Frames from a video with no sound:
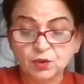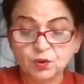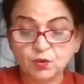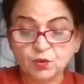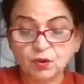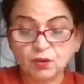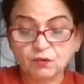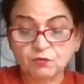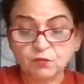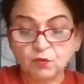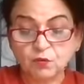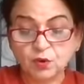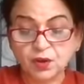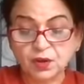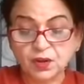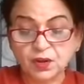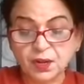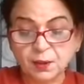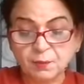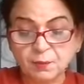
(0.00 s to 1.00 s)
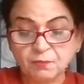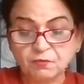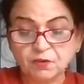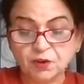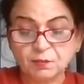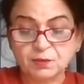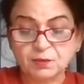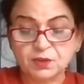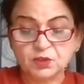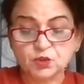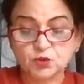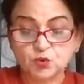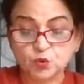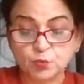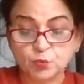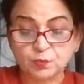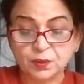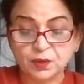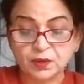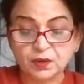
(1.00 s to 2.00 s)
You have woken him from his
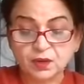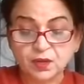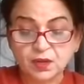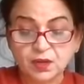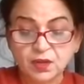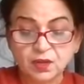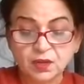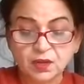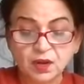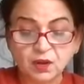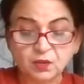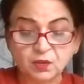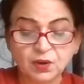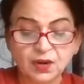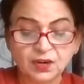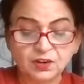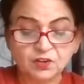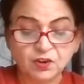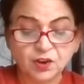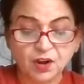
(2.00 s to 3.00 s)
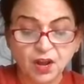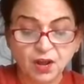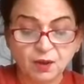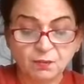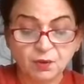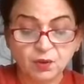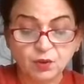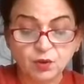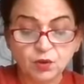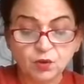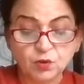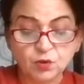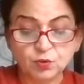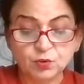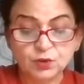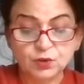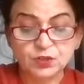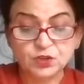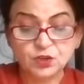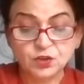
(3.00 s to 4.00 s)
stupor. Now let Ram,
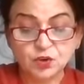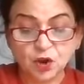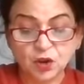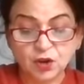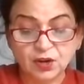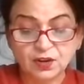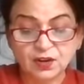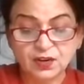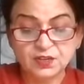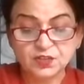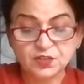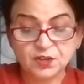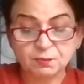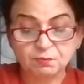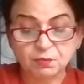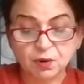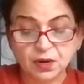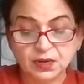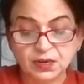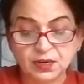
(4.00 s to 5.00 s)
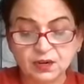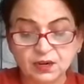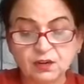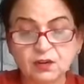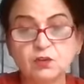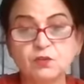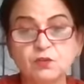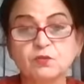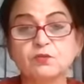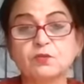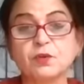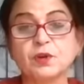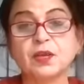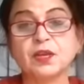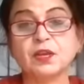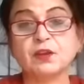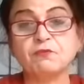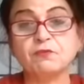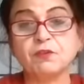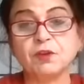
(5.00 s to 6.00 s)
who is tolerance embodied,
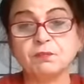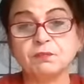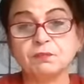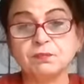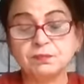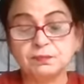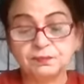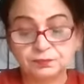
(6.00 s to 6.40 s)
forgive him.